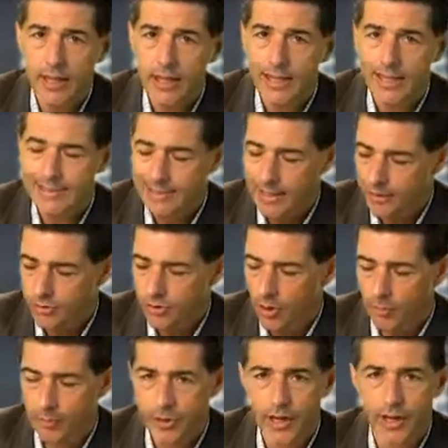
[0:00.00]
It sounds
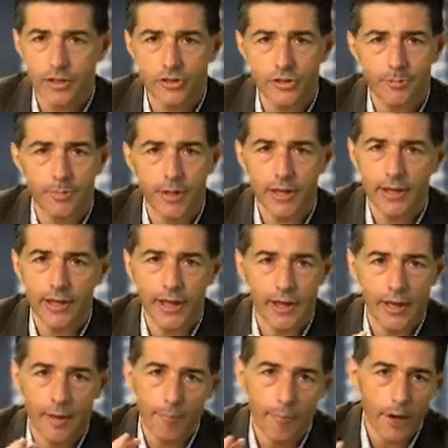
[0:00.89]
complicated, but
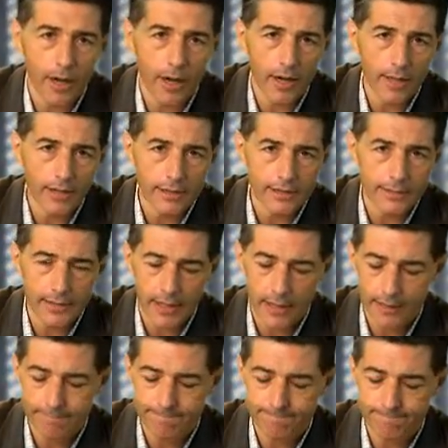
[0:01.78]
it combines
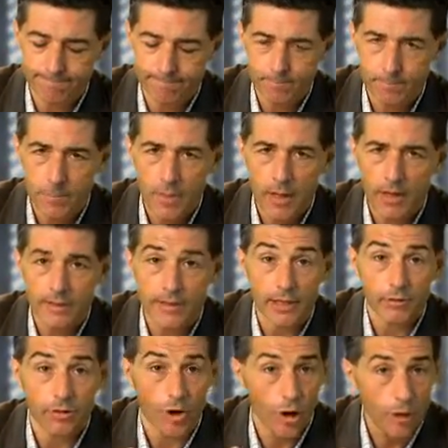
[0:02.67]

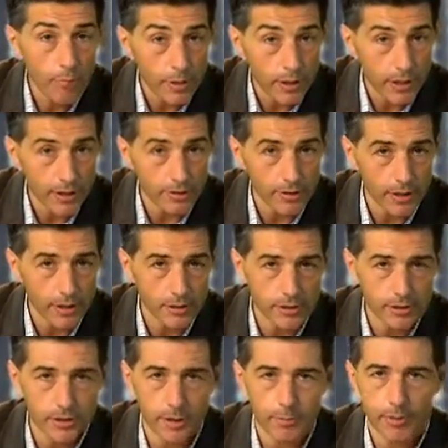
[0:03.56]
sounds complicated, I
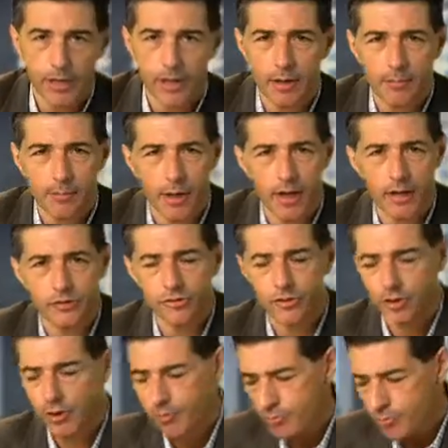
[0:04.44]
should say, but it combines
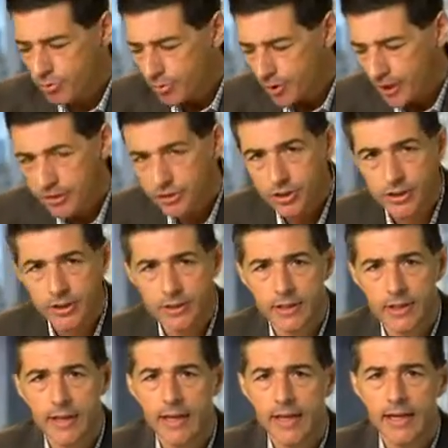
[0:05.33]

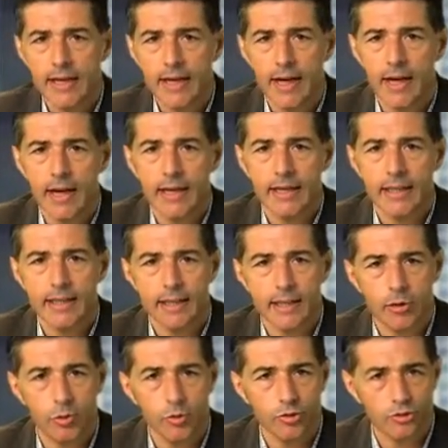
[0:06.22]
compression, a
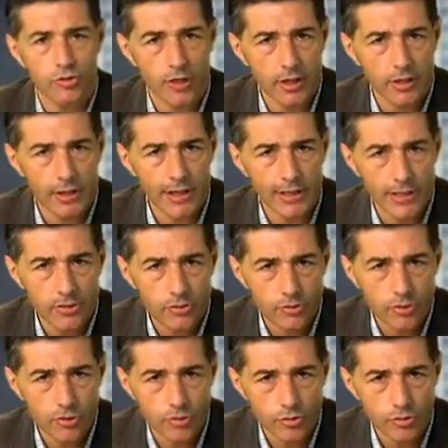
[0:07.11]
thing called single
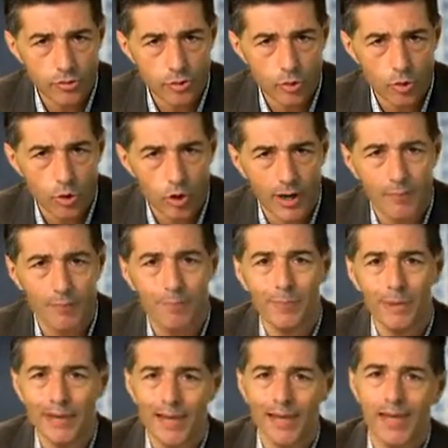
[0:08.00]
instance store, and
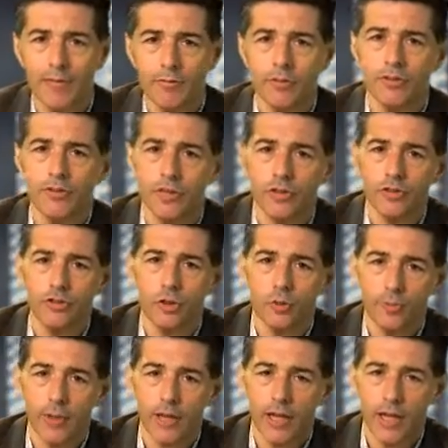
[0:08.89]
bit level
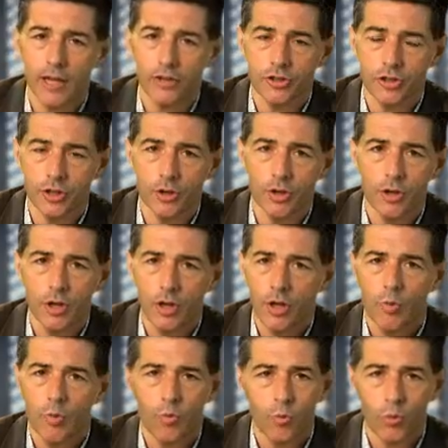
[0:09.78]
deduplication,
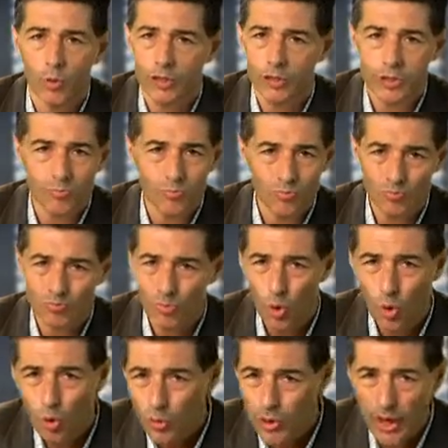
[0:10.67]
which
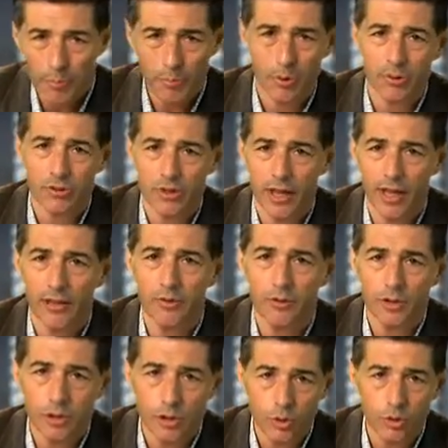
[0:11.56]
all that put
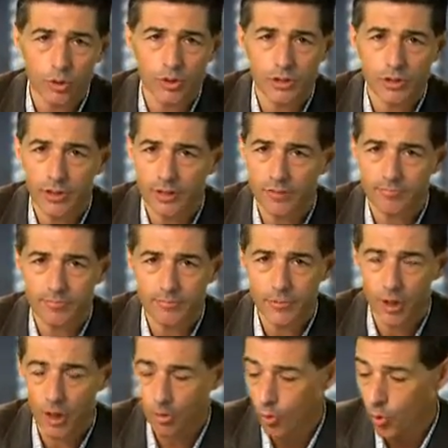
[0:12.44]
together assures that
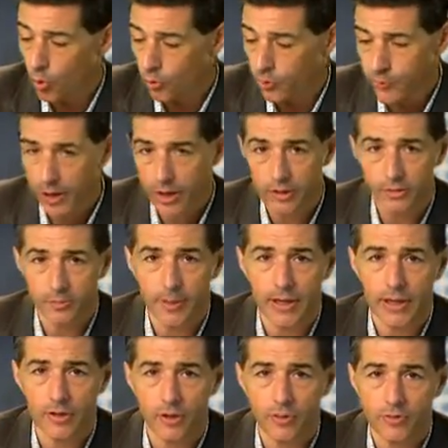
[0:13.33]
all files
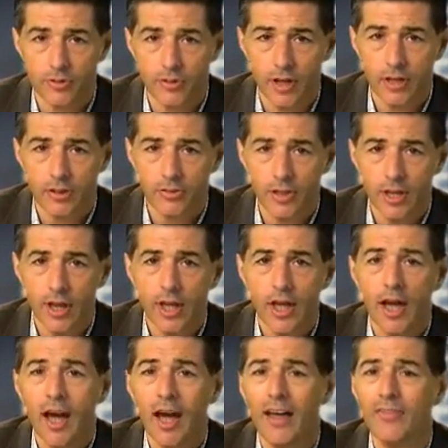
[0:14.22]
make it off-site,
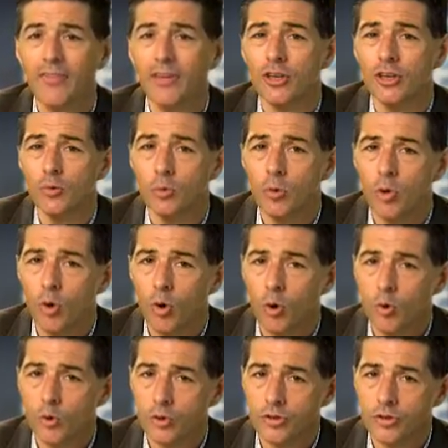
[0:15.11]
and that you are
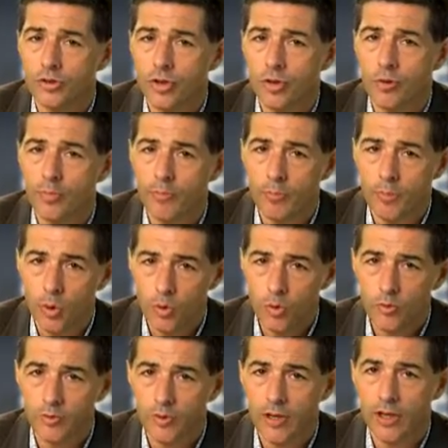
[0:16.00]
also
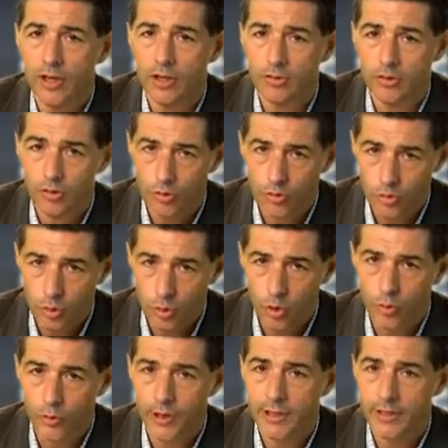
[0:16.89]
moving and
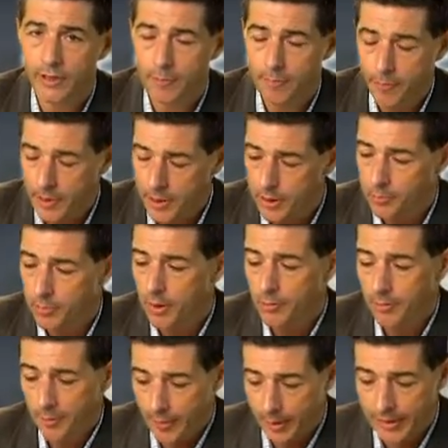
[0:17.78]
storing the
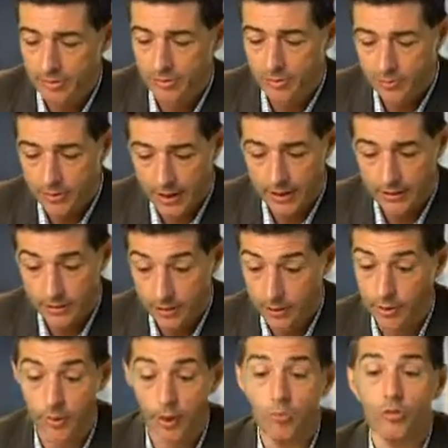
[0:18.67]
minimum amount of data.
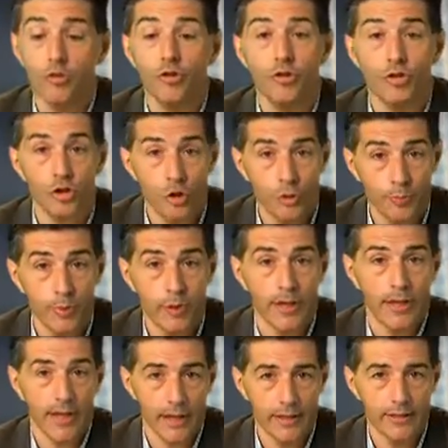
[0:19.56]
You don't
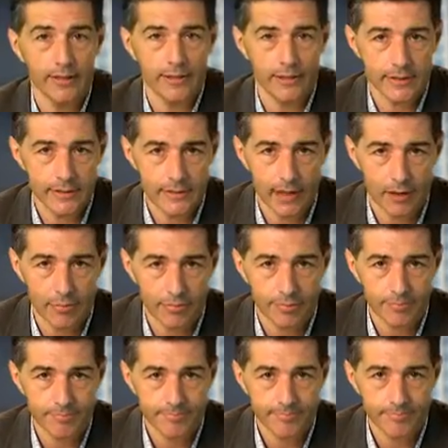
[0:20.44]
duplicate stuff.